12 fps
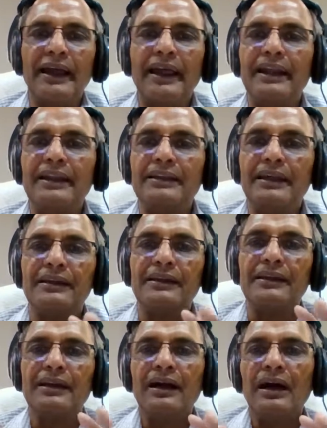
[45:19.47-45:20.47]
And
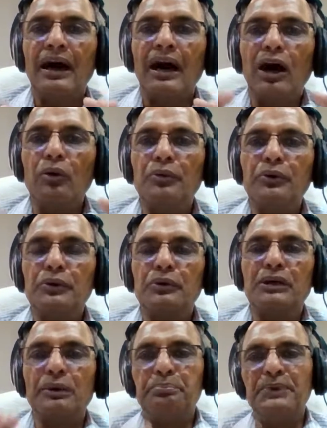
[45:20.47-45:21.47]
then how would
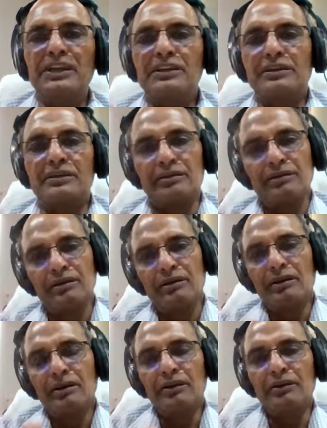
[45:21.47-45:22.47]
you compete
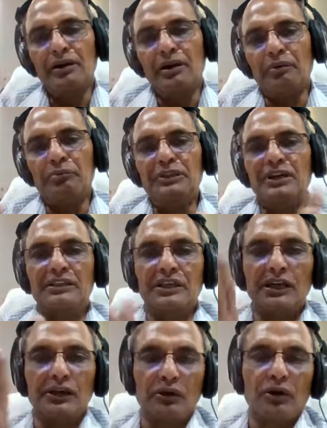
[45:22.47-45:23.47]
with
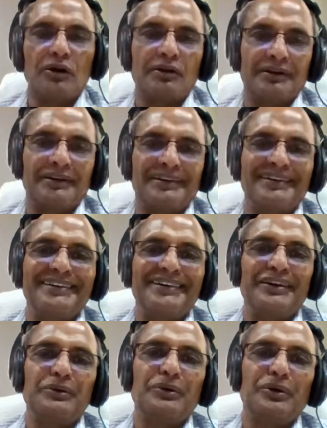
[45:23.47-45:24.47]
other your
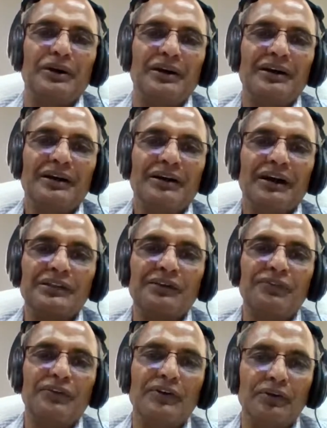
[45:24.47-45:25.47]

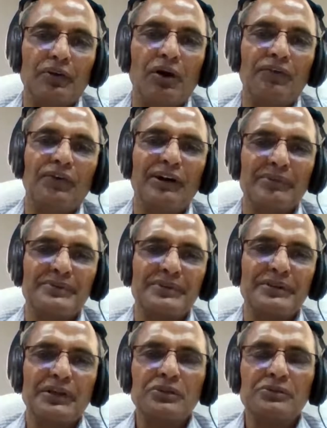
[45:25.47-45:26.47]
other for law
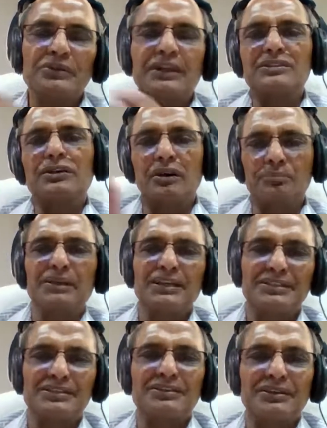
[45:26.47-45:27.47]
firms? So that's a
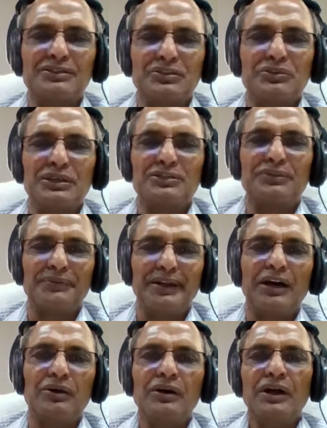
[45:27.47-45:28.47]
complex issue as of
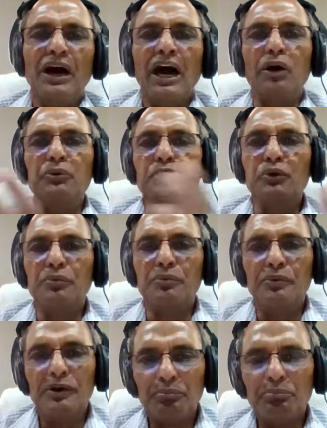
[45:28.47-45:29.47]
now. How do
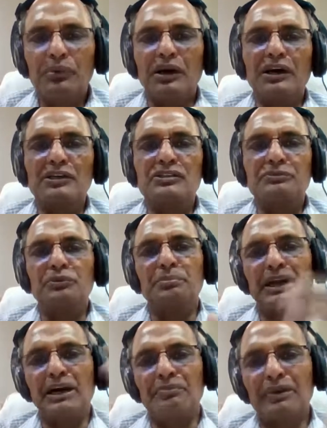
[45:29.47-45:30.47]
you merge to
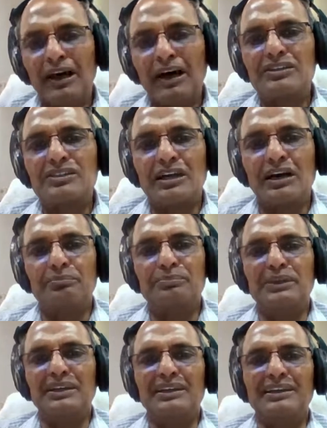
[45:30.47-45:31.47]
become a larger
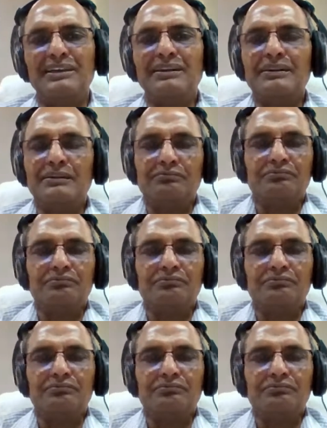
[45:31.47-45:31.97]
company?